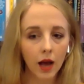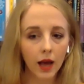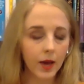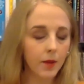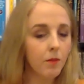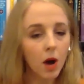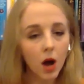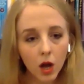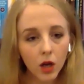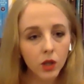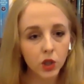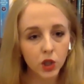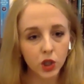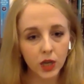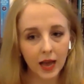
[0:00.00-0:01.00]

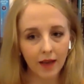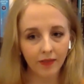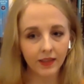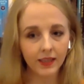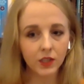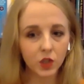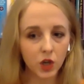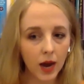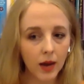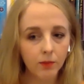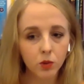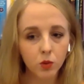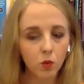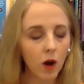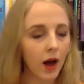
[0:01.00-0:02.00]
emerged at these
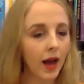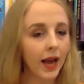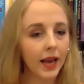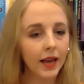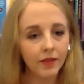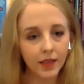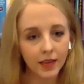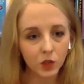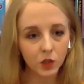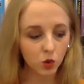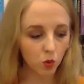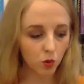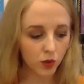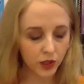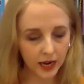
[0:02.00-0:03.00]
times, why they
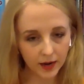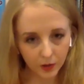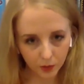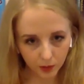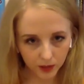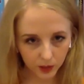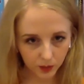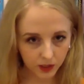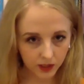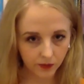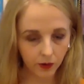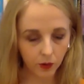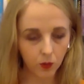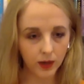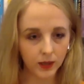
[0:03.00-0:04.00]
saw gender in
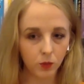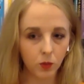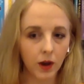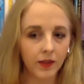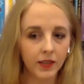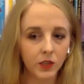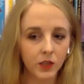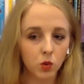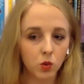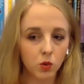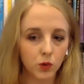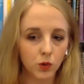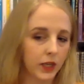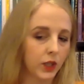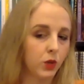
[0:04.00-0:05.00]
specific ways, why they
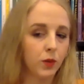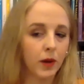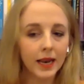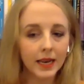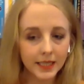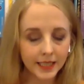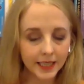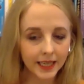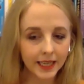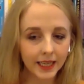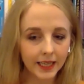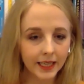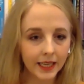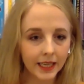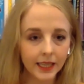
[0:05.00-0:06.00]
saw sexuality
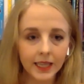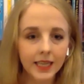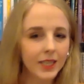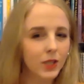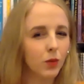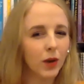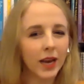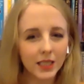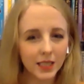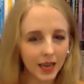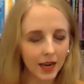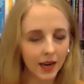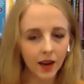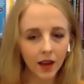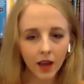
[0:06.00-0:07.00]
in these ways,
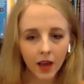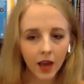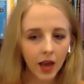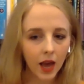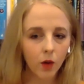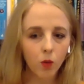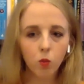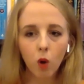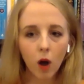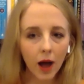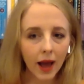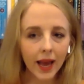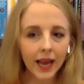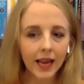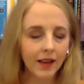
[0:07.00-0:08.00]
and
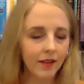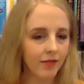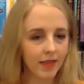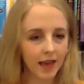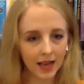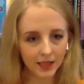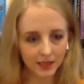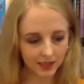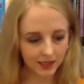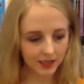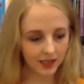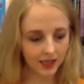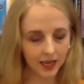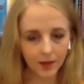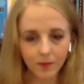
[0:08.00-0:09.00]
why
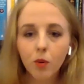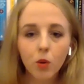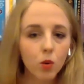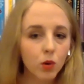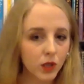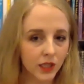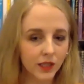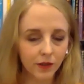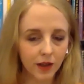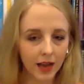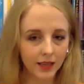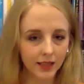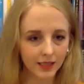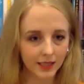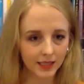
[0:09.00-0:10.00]
that's important for
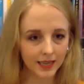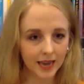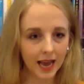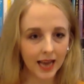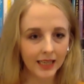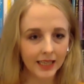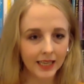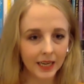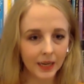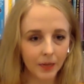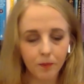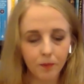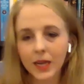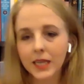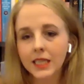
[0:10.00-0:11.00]
understanding
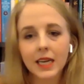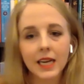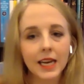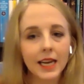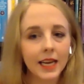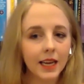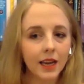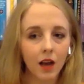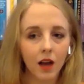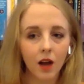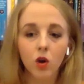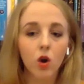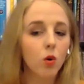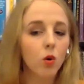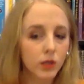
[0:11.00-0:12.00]
basically
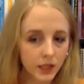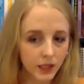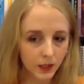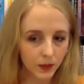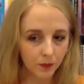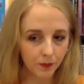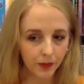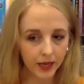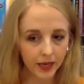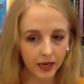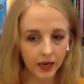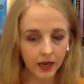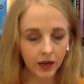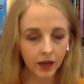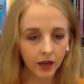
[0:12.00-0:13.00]
occultism
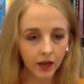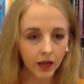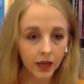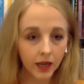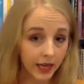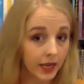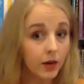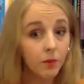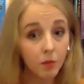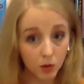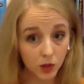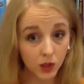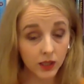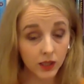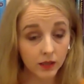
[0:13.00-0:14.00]
in a
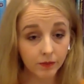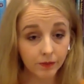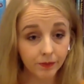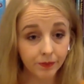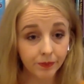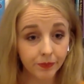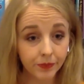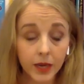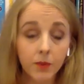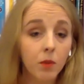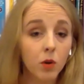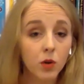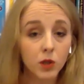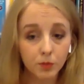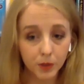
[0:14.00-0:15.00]

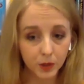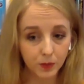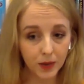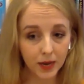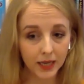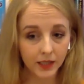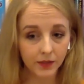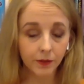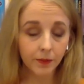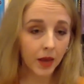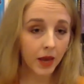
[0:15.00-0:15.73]
modern perspective.